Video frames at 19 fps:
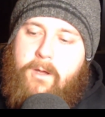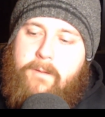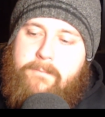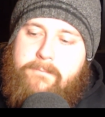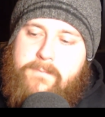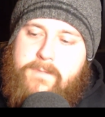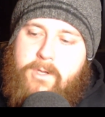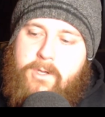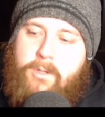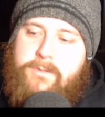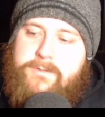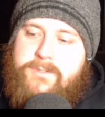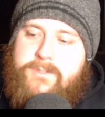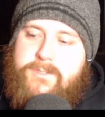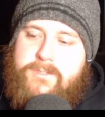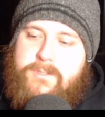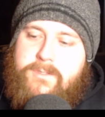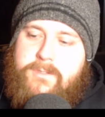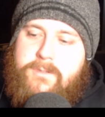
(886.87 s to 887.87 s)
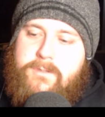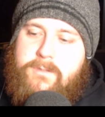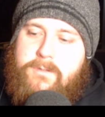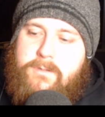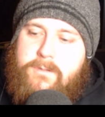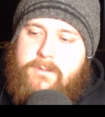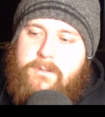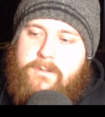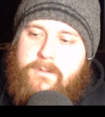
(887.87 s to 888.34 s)
Nonce.
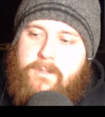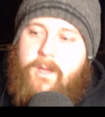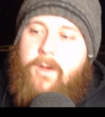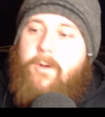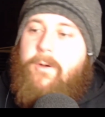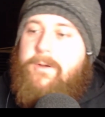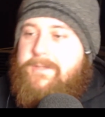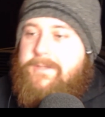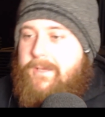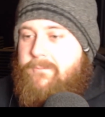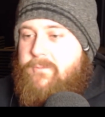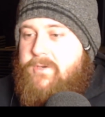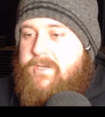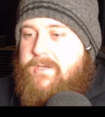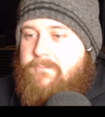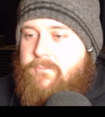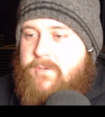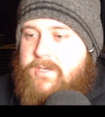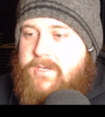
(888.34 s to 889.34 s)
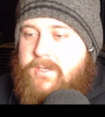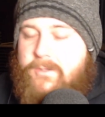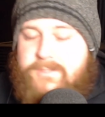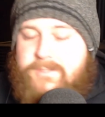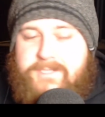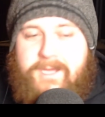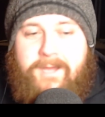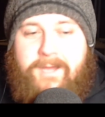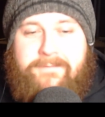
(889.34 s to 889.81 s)
Oh, okay, I'm reading Rigo
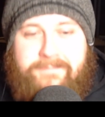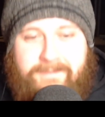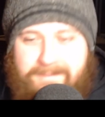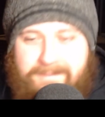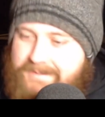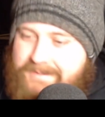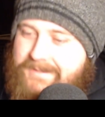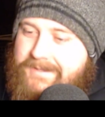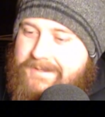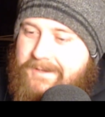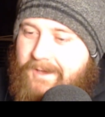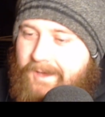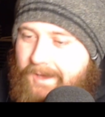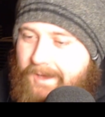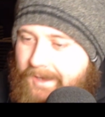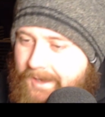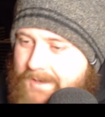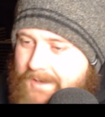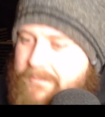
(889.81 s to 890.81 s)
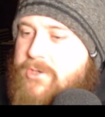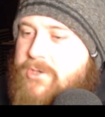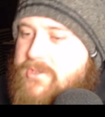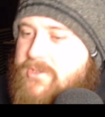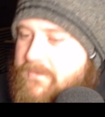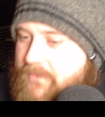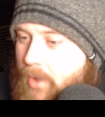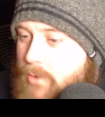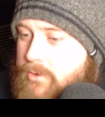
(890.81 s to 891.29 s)
stuff.
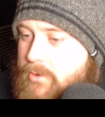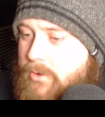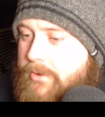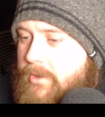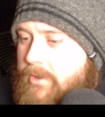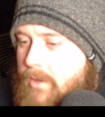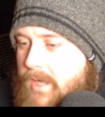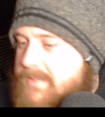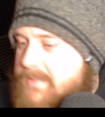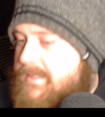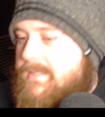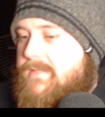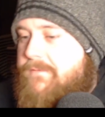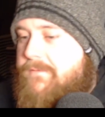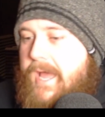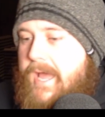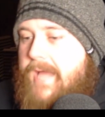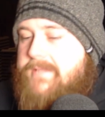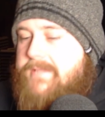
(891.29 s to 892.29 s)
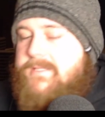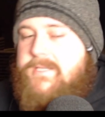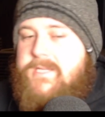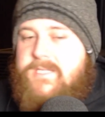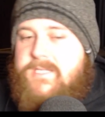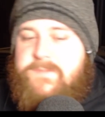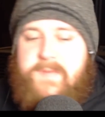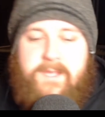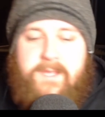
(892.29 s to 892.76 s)
Impression of Coke Connor asking to fight
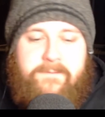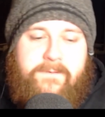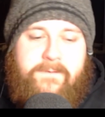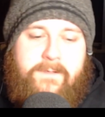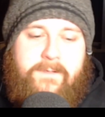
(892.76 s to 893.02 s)
Anthony Smith.